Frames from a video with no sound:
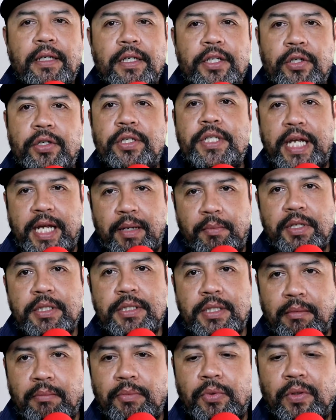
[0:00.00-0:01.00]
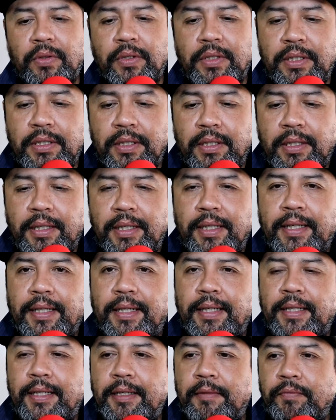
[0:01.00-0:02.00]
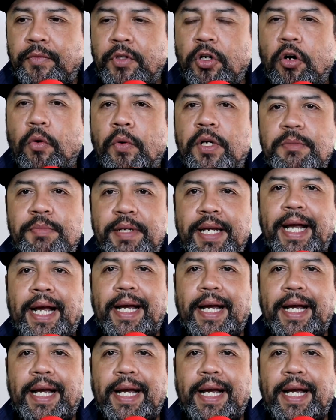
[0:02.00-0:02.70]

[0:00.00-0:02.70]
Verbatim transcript: your team assembled. Always be